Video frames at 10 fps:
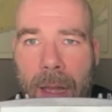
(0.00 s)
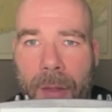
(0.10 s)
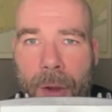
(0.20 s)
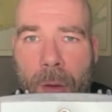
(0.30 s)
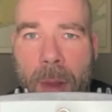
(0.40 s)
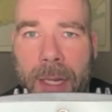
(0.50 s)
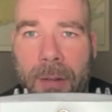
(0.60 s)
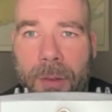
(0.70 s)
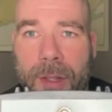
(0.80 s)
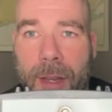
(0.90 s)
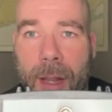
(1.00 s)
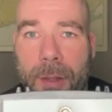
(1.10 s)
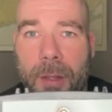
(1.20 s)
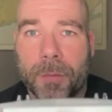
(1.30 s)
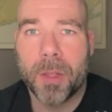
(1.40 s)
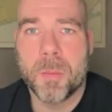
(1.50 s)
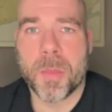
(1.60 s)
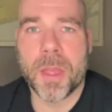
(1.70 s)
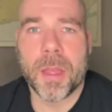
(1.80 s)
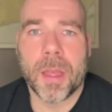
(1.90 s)
There are many different styles of
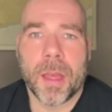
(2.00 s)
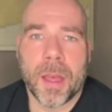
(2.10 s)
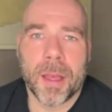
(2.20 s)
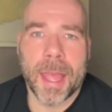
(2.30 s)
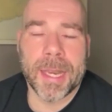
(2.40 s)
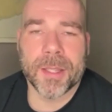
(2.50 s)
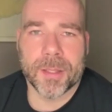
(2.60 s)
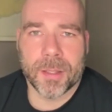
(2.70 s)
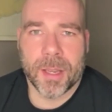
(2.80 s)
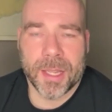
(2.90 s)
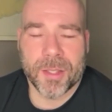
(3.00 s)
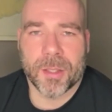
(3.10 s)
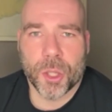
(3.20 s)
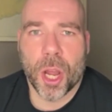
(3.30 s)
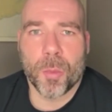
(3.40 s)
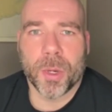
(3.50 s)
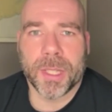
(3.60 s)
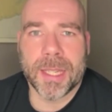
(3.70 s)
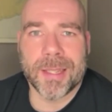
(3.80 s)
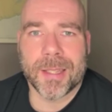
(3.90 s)
them, and its job
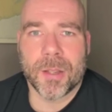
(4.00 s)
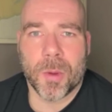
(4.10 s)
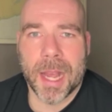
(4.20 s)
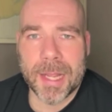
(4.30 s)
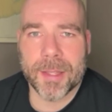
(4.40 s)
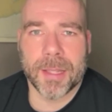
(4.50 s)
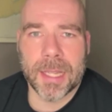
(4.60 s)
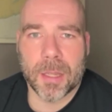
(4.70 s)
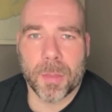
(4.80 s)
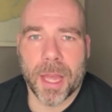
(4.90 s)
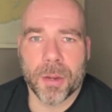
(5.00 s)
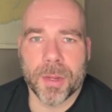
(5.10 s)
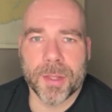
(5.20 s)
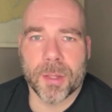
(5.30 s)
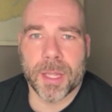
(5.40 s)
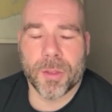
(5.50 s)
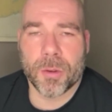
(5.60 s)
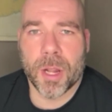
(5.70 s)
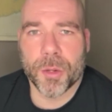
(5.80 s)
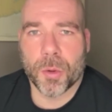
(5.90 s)
really is to isolate the batteries so that they're
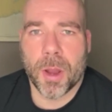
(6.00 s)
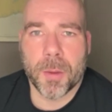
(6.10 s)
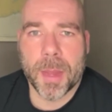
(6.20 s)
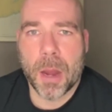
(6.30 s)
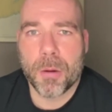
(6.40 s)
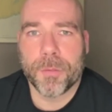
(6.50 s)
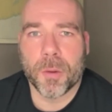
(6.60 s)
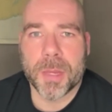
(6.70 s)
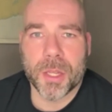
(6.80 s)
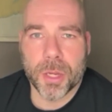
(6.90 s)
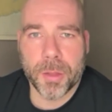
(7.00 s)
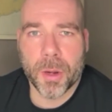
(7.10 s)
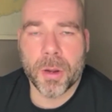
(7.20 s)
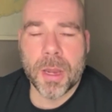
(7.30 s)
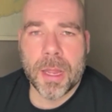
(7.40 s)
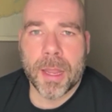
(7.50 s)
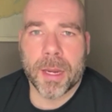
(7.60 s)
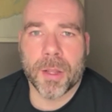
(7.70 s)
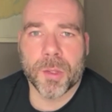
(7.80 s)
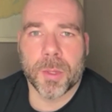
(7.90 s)
not drawing power from each other,
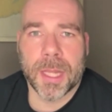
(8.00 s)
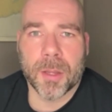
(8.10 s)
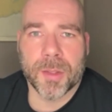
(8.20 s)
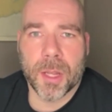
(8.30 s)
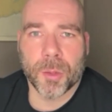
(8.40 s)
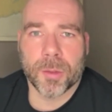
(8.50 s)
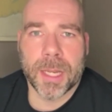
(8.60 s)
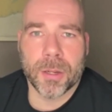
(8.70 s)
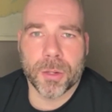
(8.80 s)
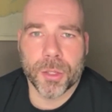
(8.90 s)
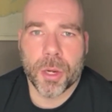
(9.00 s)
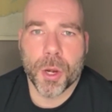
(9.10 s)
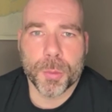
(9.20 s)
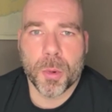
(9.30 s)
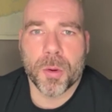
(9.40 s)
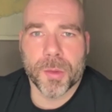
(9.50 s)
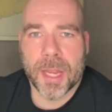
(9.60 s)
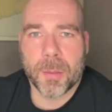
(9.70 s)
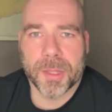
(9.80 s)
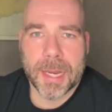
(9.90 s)
and also allows the alternator to charge both
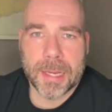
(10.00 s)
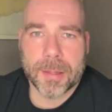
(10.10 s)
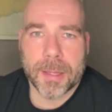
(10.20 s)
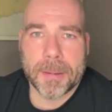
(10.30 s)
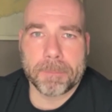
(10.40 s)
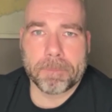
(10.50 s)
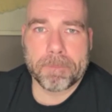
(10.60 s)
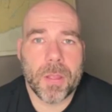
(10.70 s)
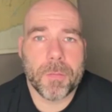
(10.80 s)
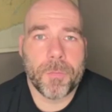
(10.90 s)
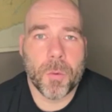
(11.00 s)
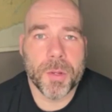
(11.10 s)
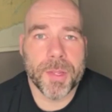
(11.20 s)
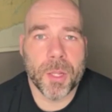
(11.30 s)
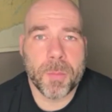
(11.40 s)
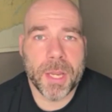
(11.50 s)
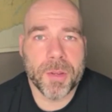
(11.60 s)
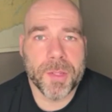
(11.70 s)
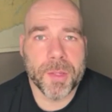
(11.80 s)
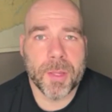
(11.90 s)
simultaneously. For single
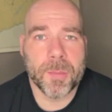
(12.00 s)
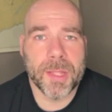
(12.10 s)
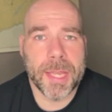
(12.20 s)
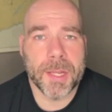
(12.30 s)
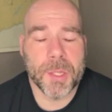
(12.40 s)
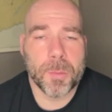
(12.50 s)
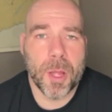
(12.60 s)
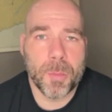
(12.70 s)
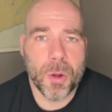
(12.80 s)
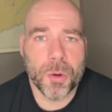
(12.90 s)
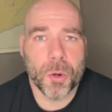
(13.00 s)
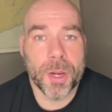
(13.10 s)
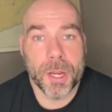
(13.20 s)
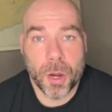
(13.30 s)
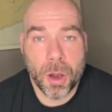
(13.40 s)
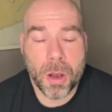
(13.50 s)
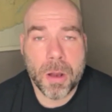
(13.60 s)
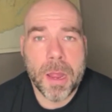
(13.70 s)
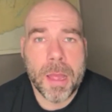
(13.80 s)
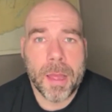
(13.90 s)
battery systems, like in a small boat or in a
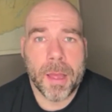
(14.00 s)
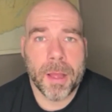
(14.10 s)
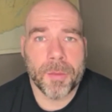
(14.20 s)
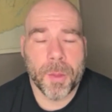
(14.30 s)
car, the